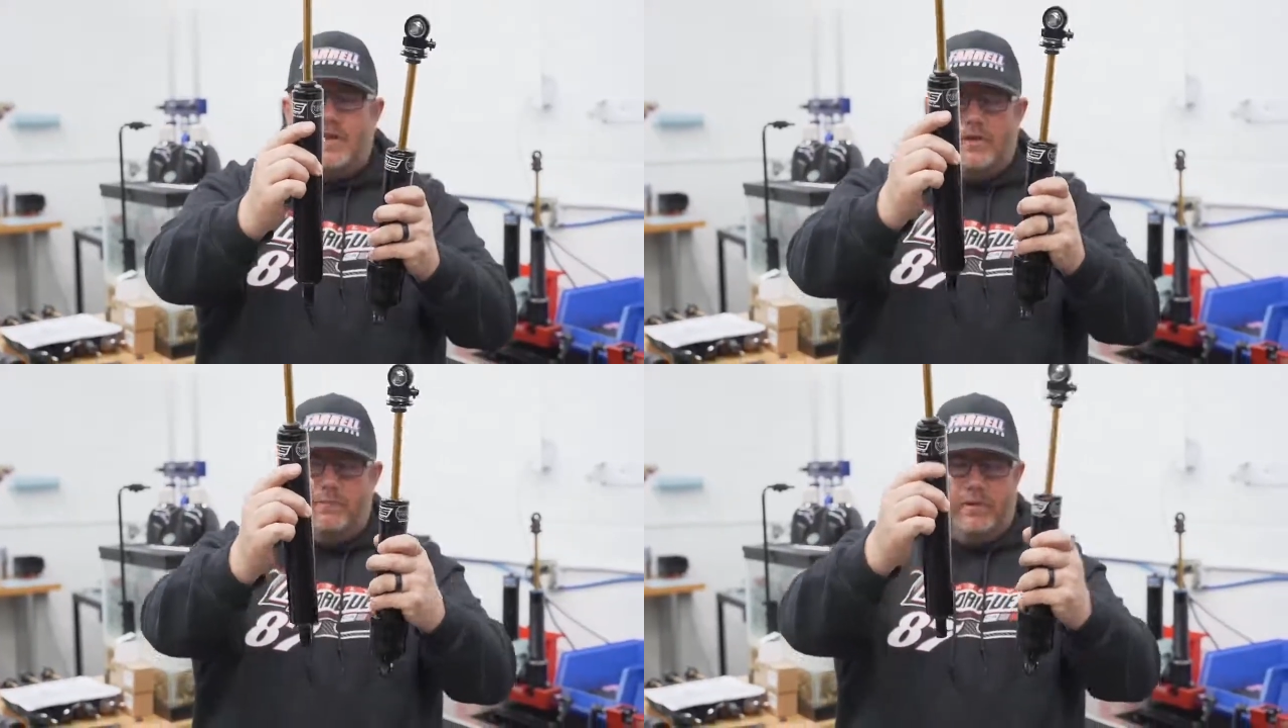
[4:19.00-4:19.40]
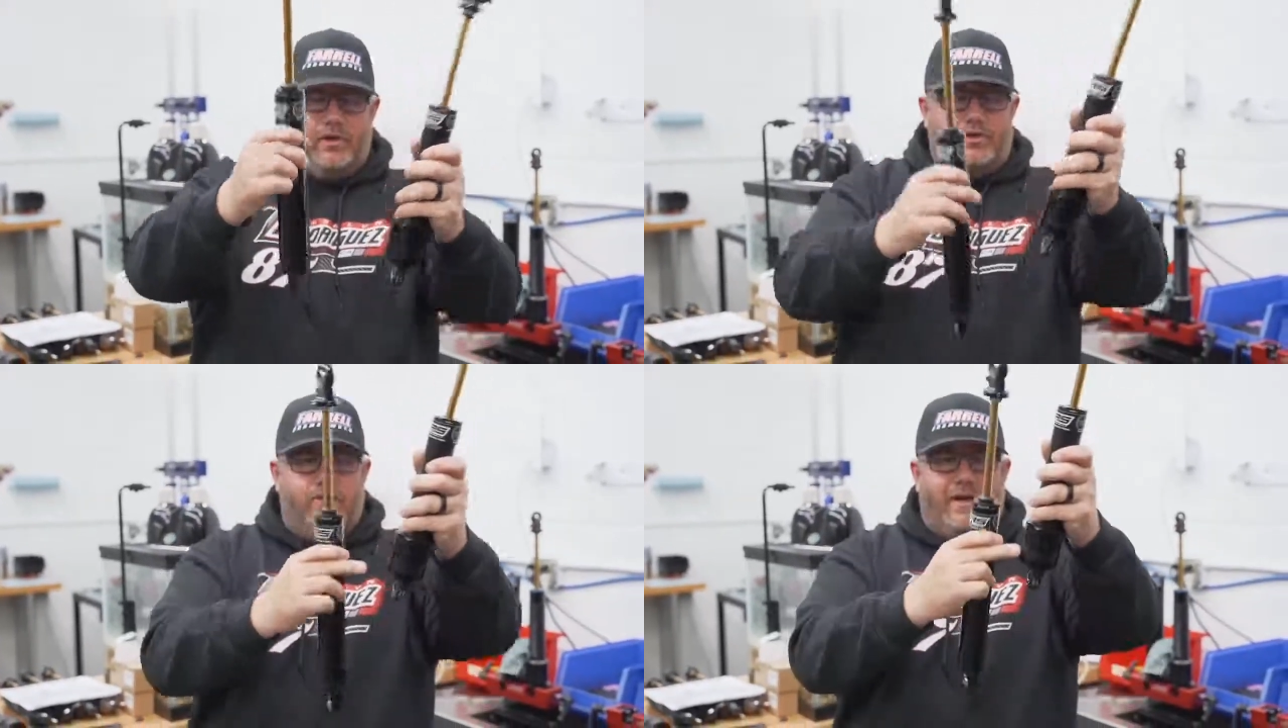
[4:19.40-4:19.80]
But
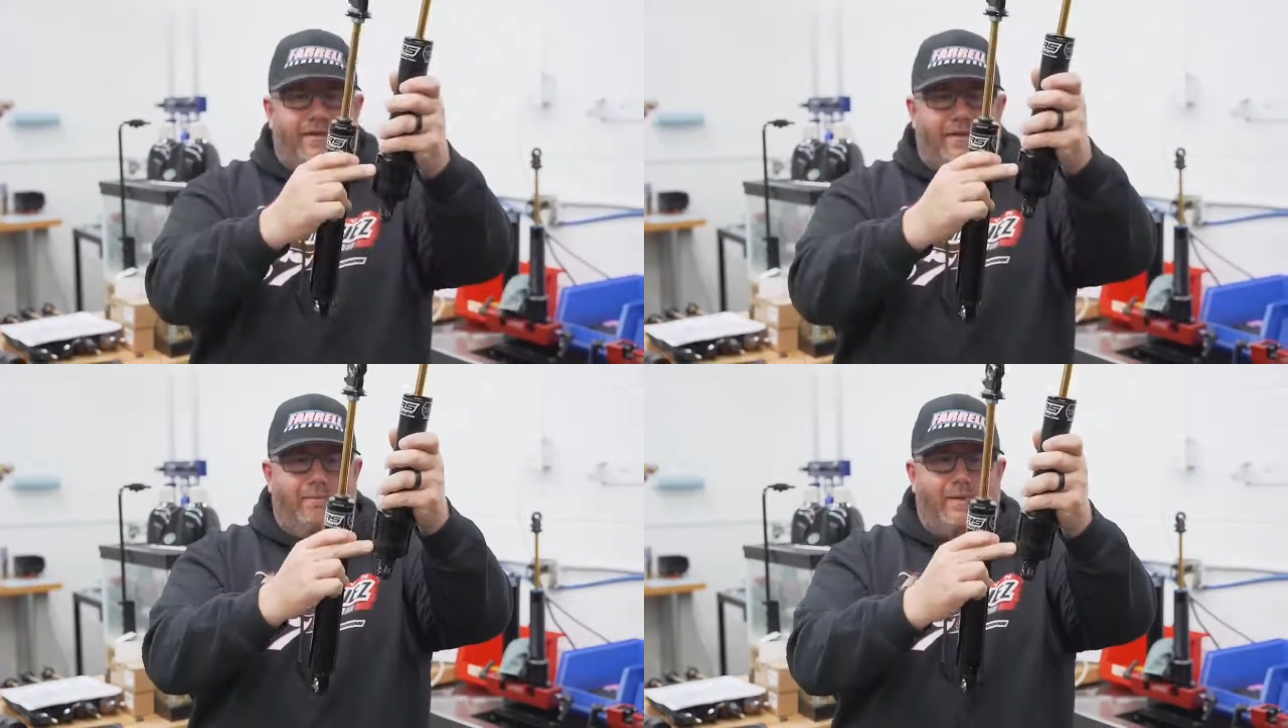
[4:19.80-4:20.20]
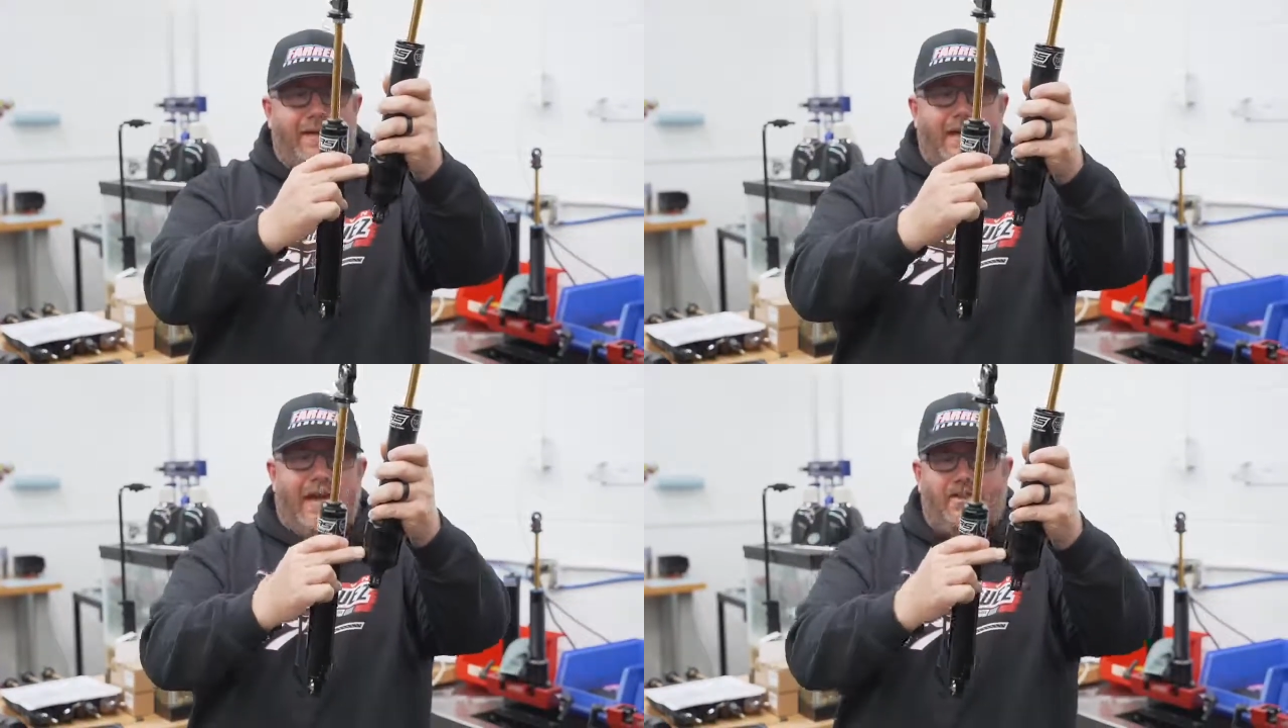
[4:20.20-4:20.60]
you don't have that
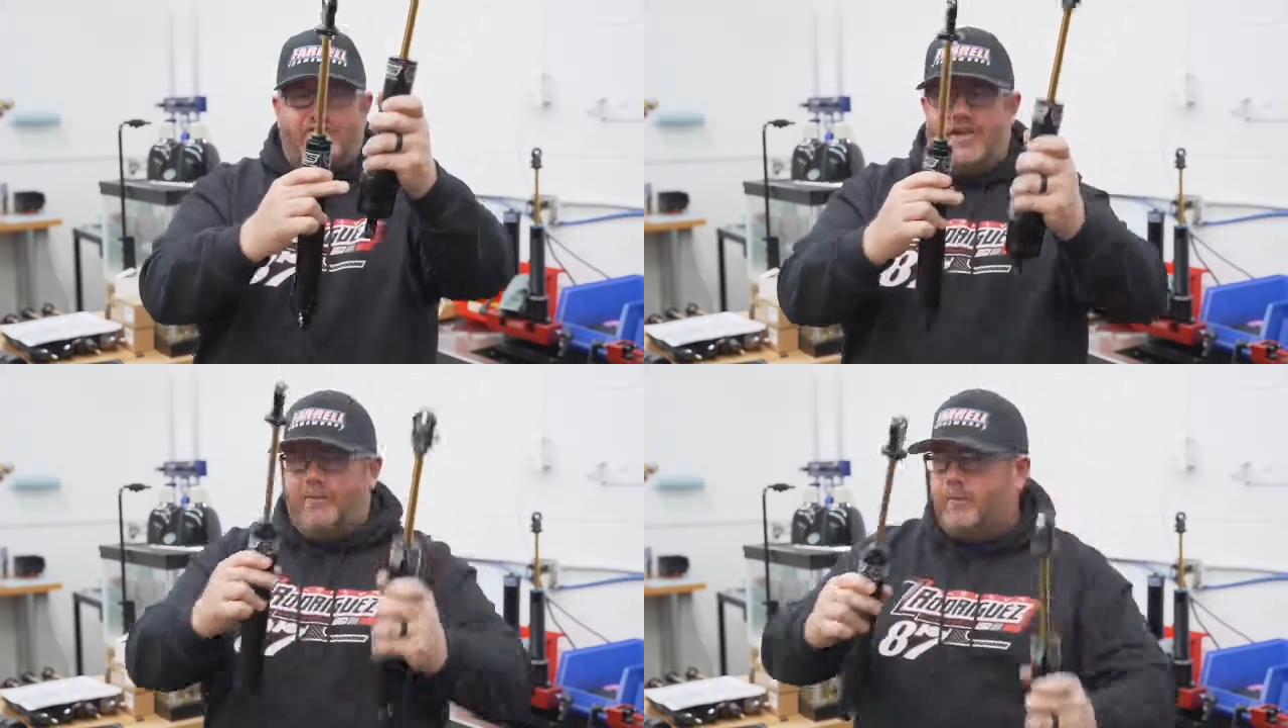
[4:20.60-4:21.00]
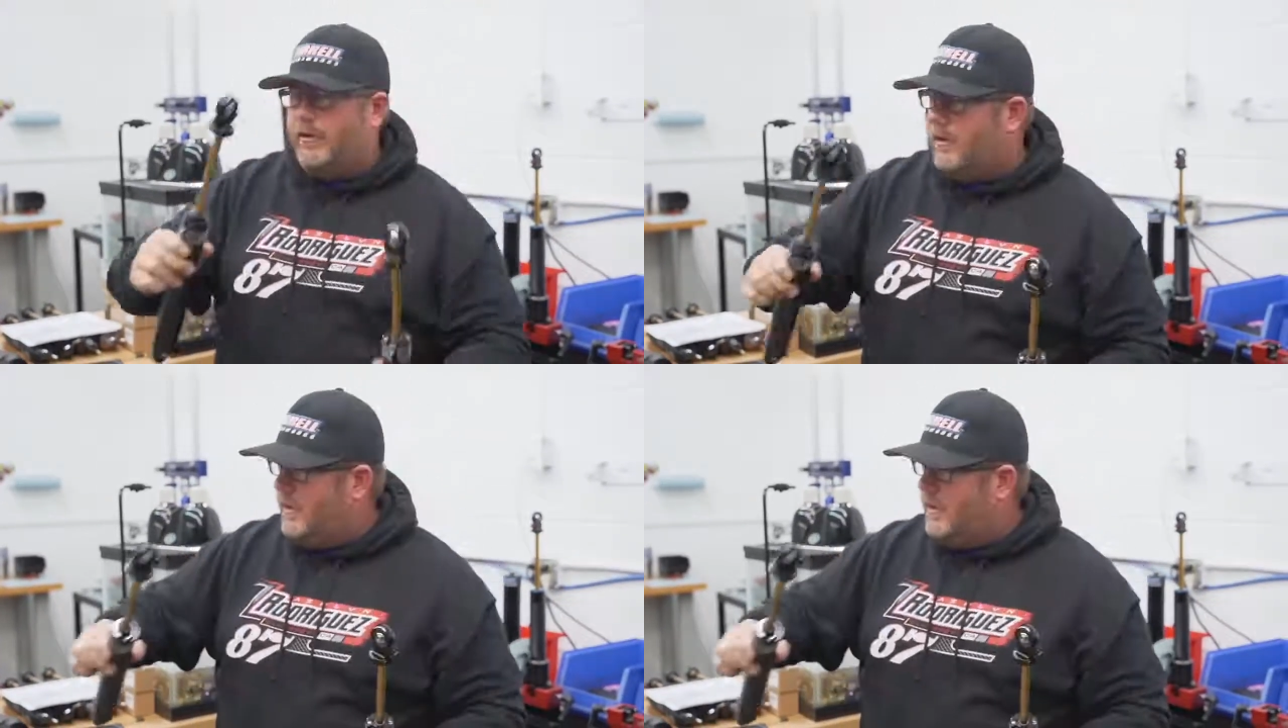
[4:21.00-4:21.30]
big gas chamber.